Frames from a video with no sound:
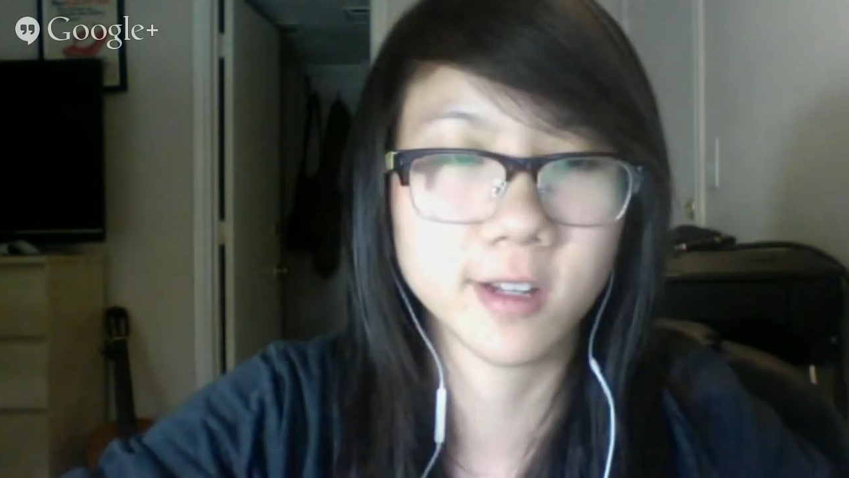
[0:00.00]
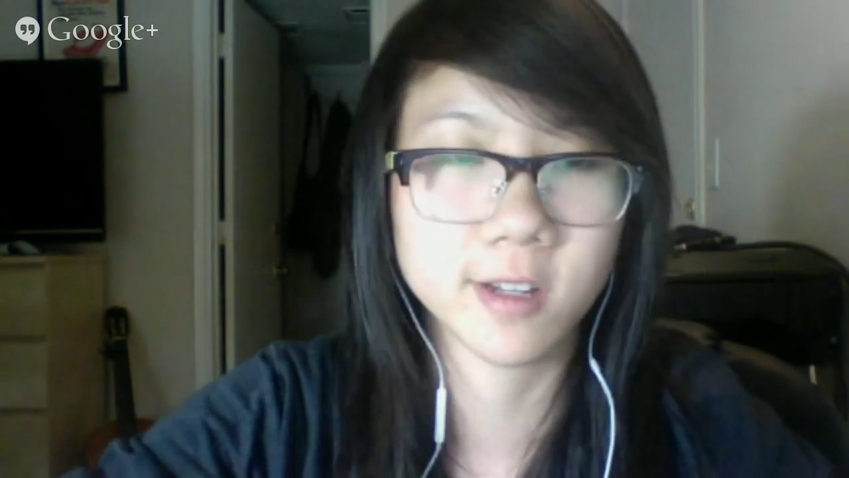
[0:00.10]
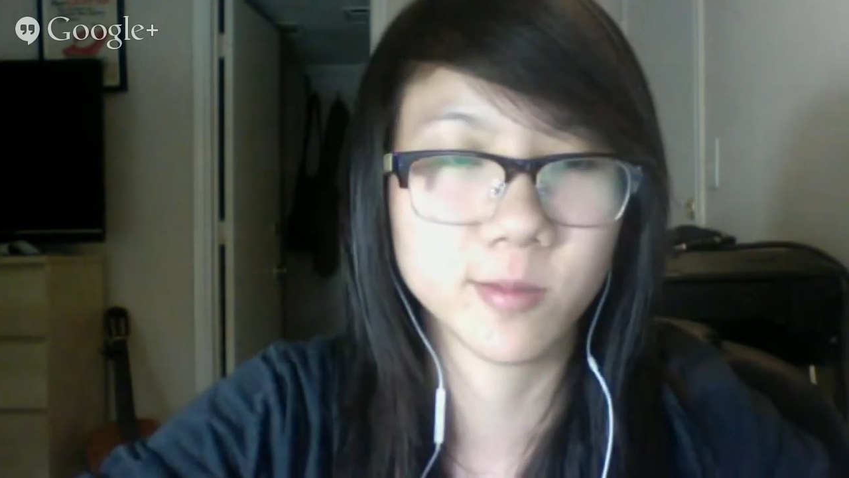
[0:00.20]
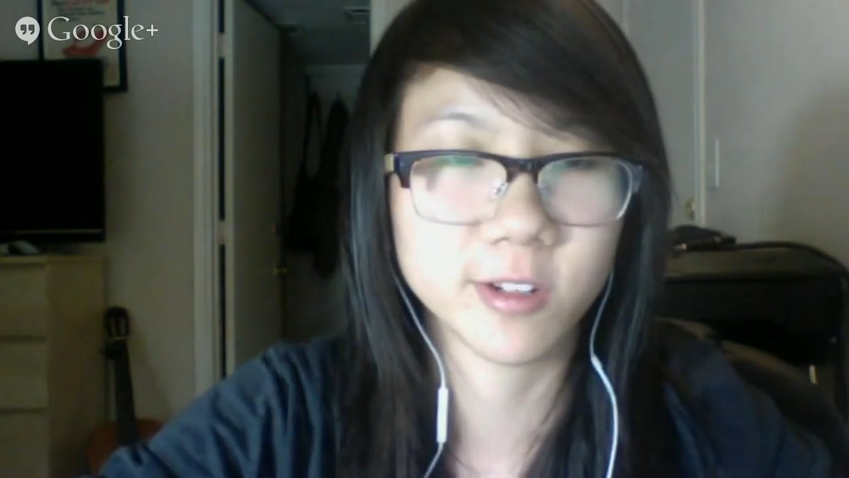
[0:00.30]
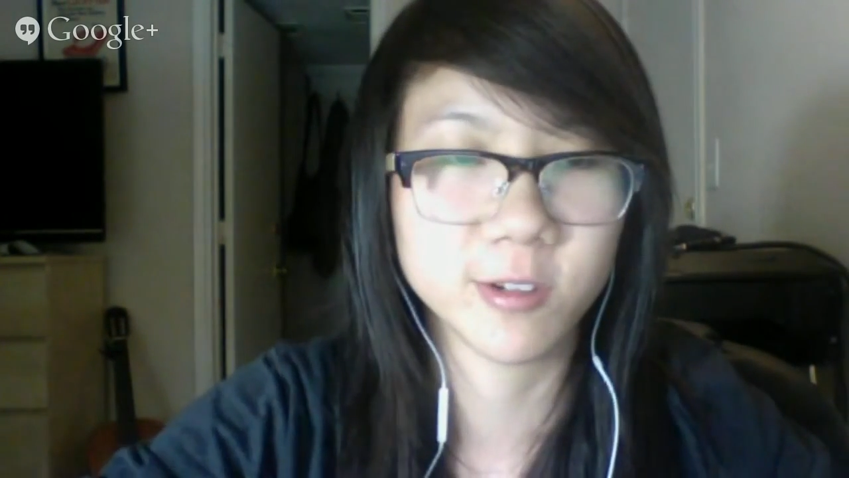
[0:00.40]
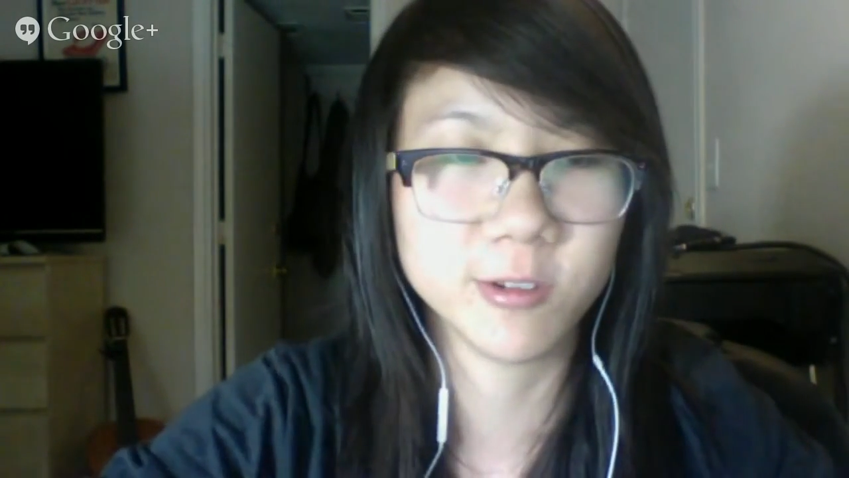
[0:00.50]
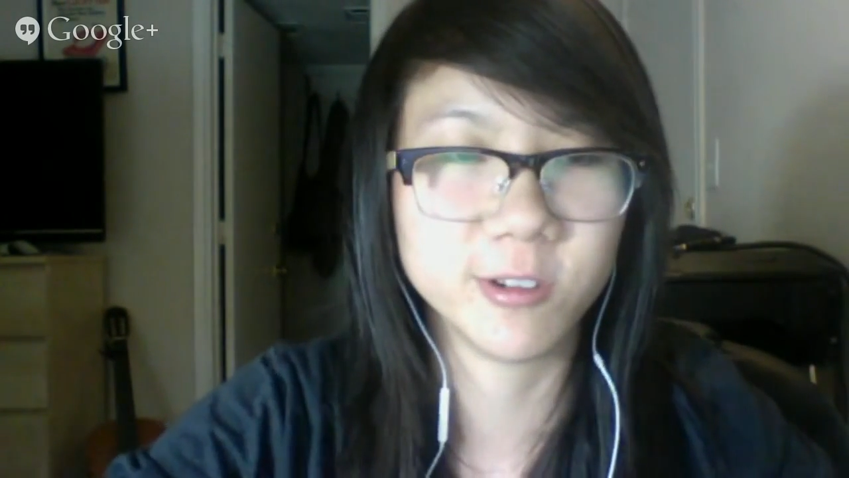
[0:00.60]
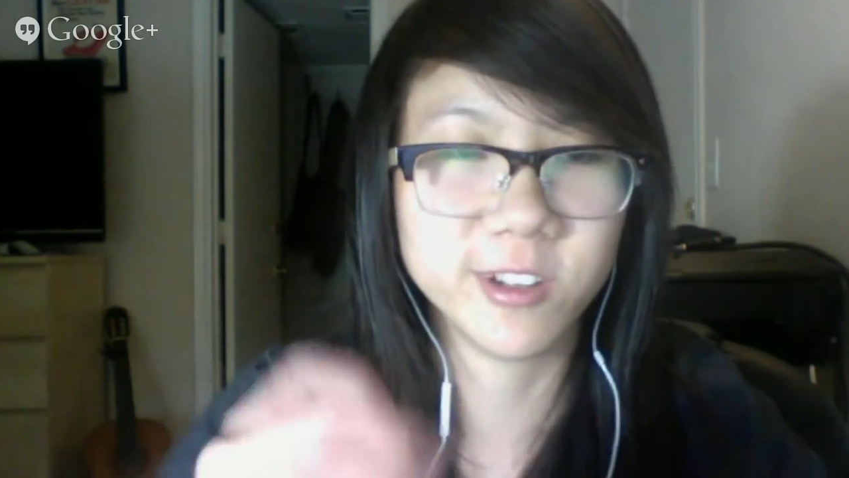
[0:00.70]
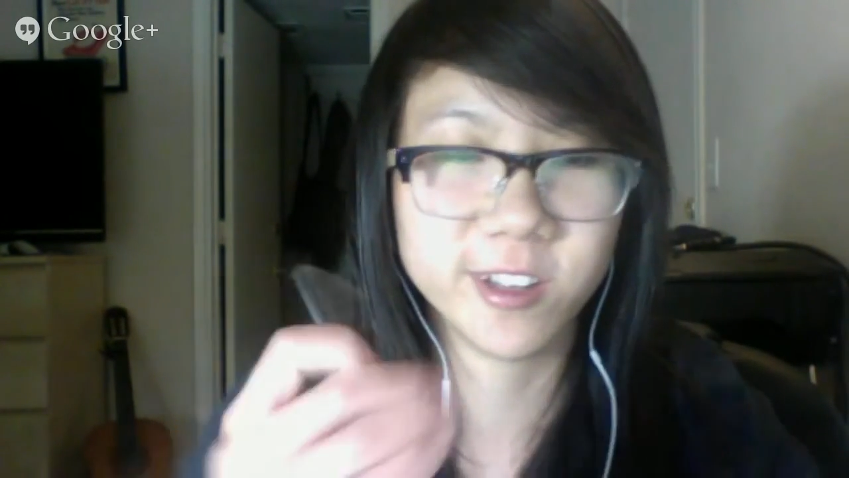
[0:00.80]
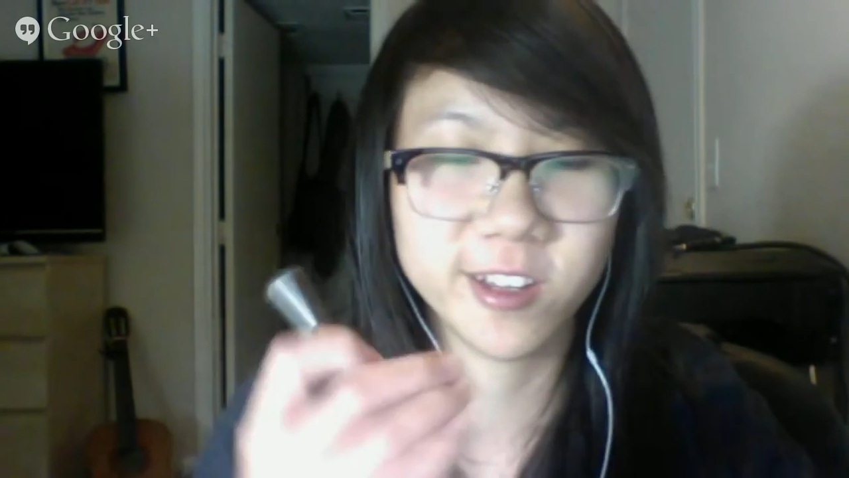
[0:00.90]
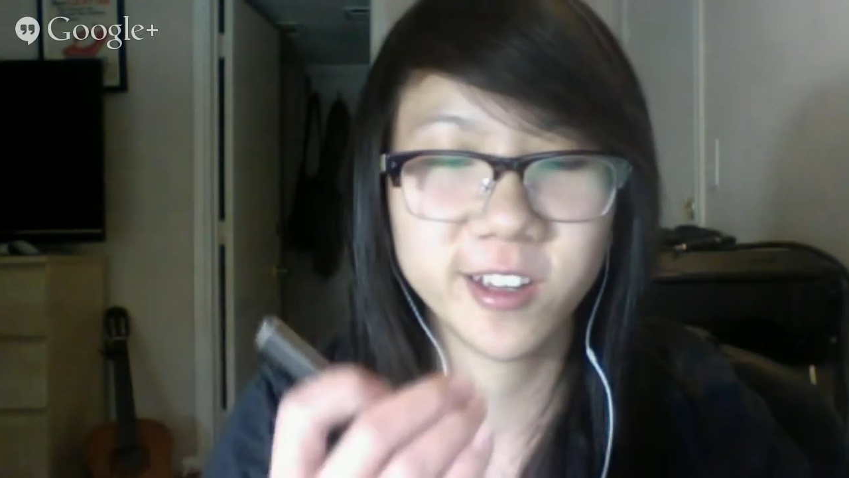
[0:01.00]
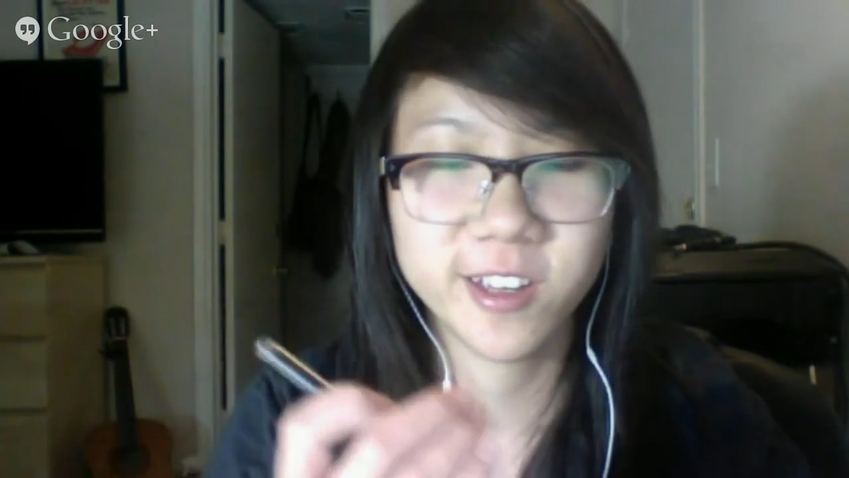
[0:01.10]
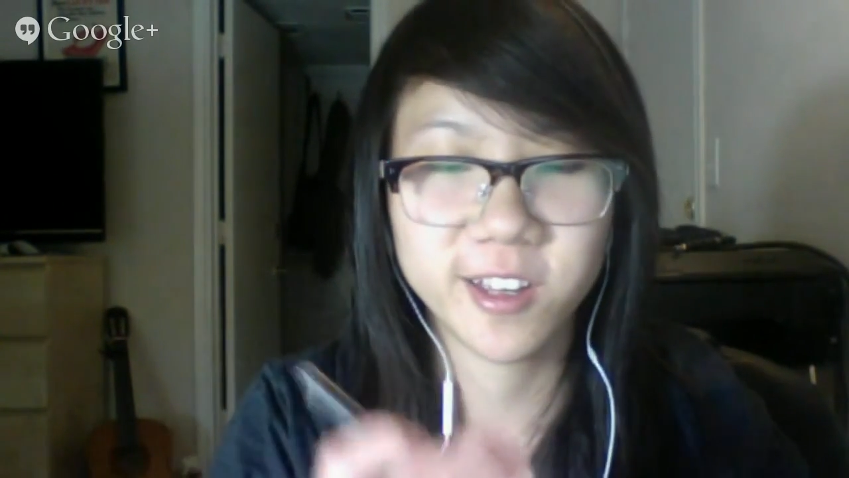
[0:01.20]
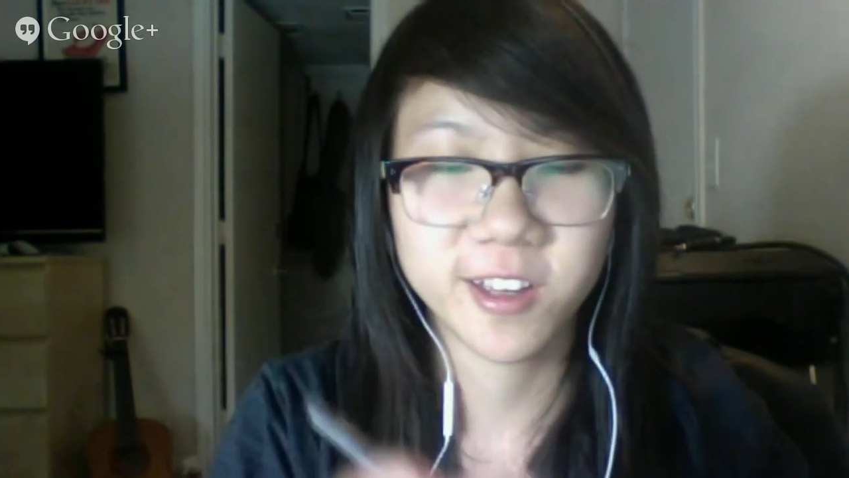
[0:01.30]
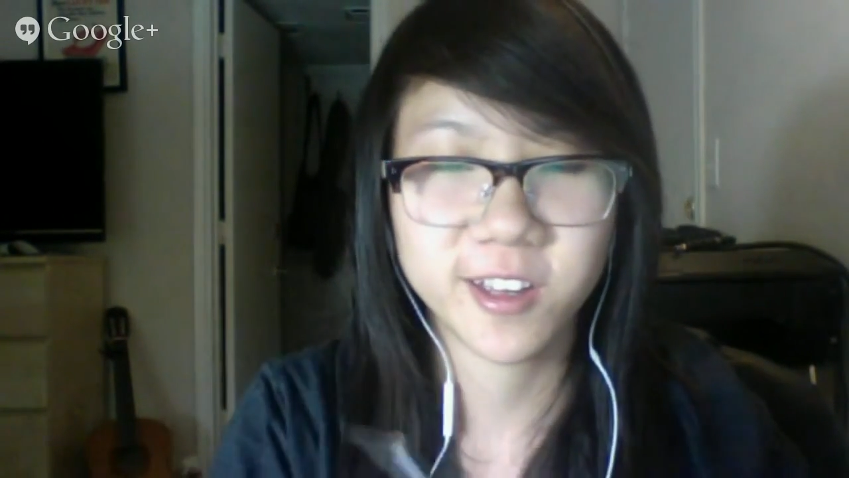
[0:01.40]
and those were looking pretty cool.